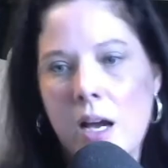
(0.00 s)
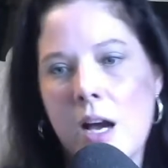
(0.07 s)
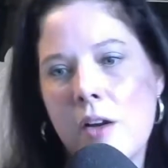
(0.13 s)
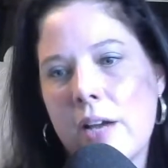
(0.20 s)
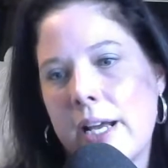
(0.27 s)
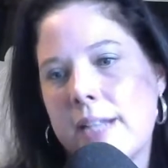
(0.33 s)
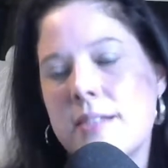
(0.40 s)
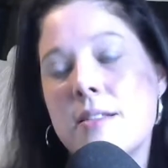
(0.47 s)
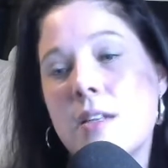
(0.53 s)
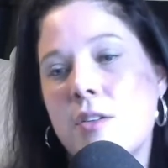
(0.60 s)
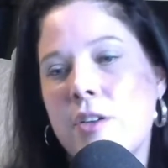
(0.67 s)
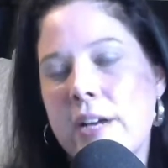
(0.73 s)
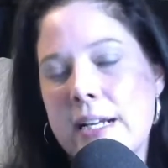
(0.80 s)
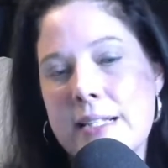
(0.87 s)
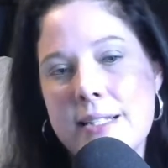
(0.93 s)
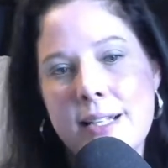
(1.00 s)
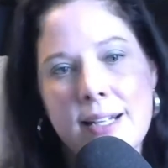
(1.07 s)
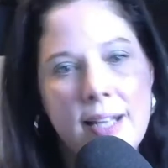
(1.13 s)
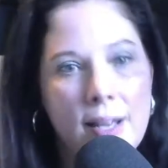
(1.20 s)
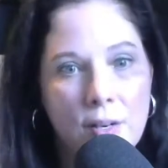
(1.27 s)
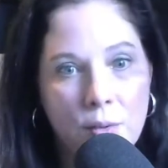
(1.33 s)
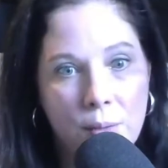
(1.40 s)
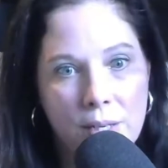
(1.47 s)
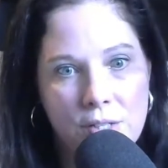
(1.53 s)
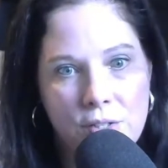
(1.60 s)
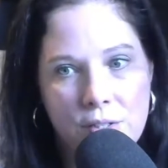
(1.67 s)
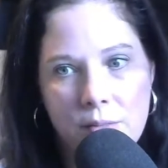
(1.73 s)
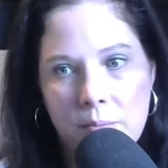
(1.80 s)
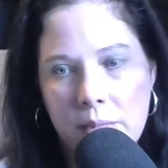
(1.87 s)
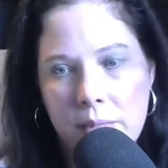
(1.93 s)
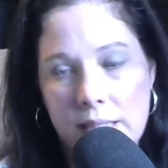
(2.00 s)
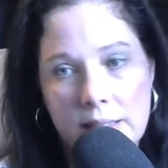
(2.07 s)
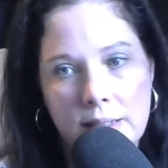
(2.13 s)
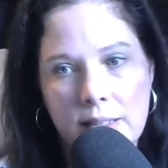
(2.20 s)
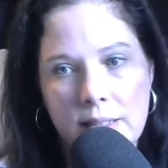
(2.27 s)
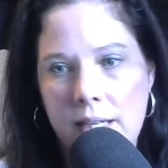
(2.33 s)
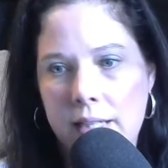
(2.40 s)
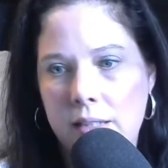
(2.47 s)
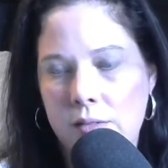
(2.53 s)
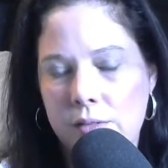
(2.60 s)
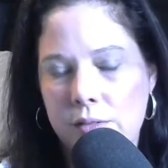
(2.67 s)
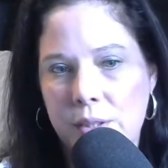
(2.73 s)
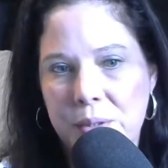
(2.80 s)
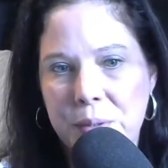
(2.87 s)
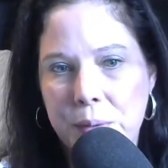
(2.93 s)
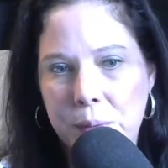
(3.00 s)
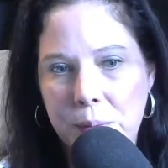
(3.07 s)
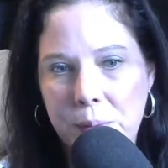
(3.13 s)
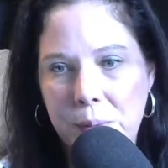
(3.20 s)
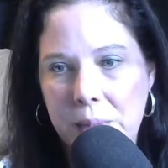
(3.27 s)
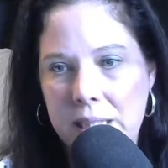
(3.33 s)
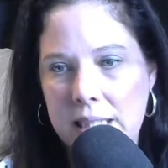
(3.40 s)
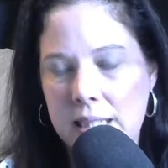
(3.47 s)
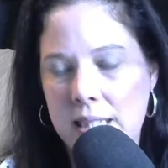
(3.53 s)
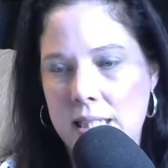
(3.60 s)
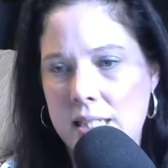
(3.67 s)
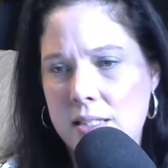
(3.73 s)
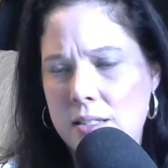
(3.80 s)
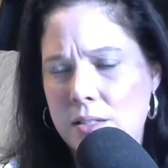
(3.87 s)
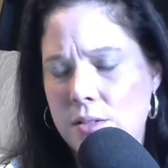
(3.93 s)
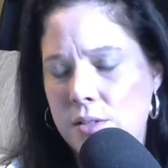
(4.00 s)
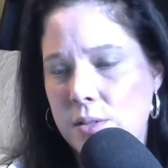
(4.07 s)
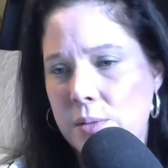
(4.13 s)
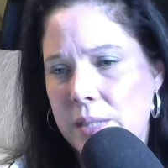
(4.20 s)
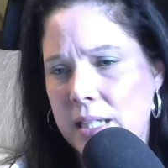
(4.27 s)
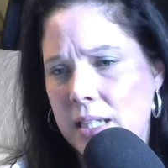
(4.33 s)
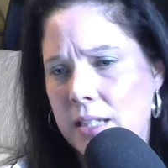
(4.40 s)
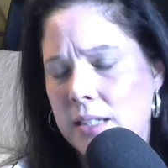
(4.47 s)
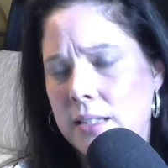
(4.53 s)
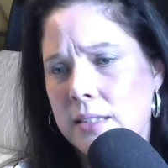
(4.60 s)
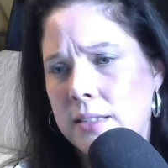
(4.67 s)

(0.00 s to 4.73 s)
Okay, so Greg said he had a question, but I don't know what he's doing.